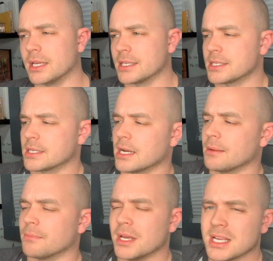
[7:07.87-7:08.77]
It's
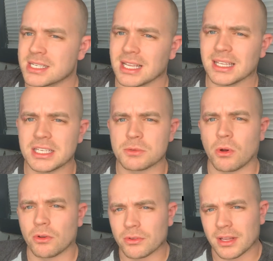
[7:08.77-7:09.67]
slightly
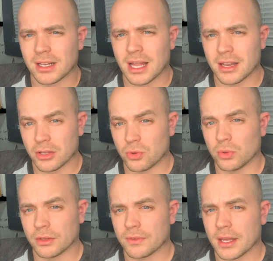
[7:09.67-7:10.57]
smaller than a lot of the
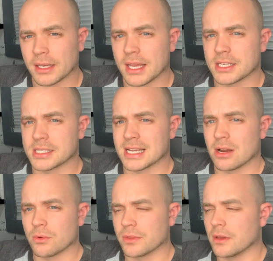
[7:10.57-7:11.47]
cooling fan cases
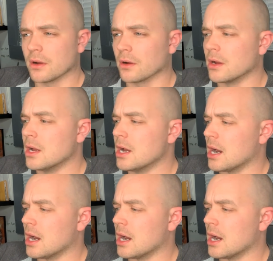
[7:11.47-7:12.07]
out there.